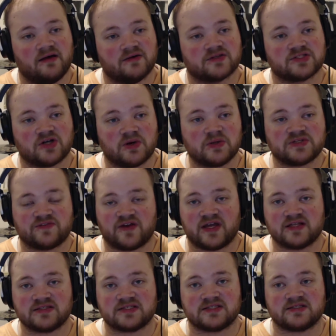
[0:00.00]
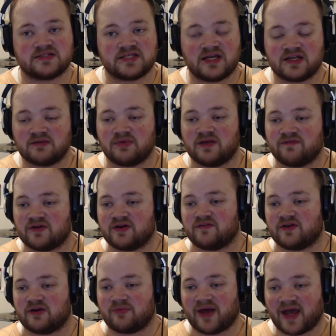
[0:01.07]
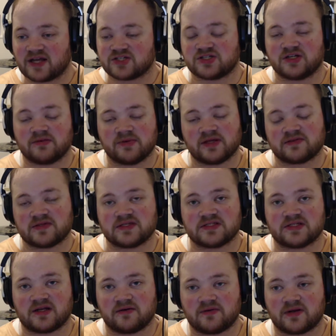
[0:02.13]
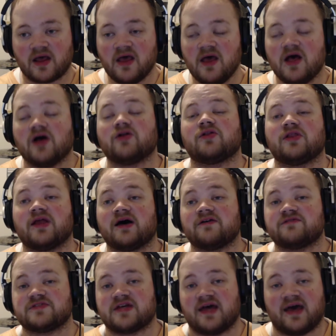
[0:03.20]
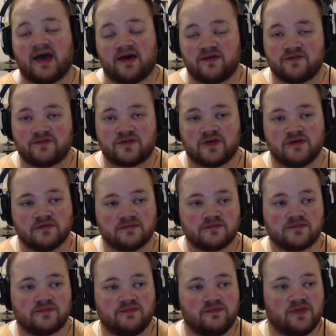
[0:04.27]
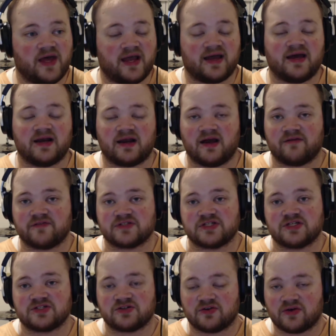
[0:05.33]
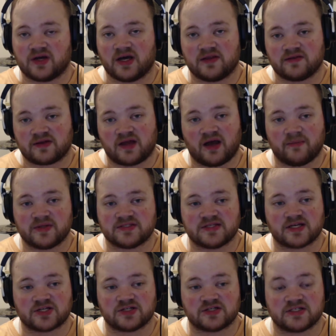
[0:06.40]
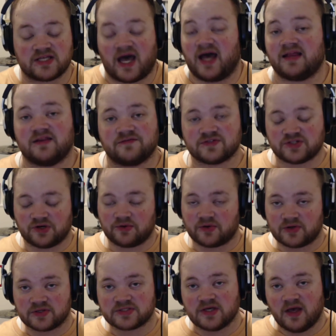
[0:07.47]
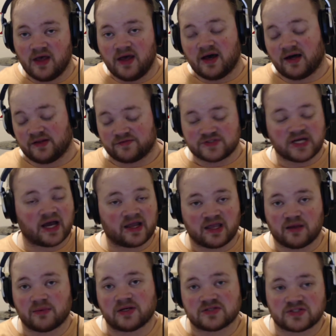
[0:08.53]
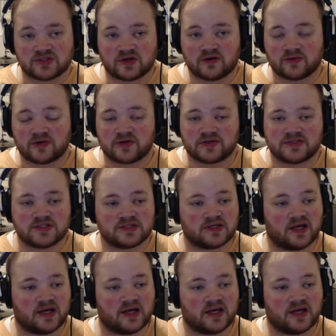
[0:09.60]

Star Wars fans tend to be very, very passionate about this, and I would love to have that kind of conversation going on in the comment section because I love Star Wars. I love talking about Star Wars.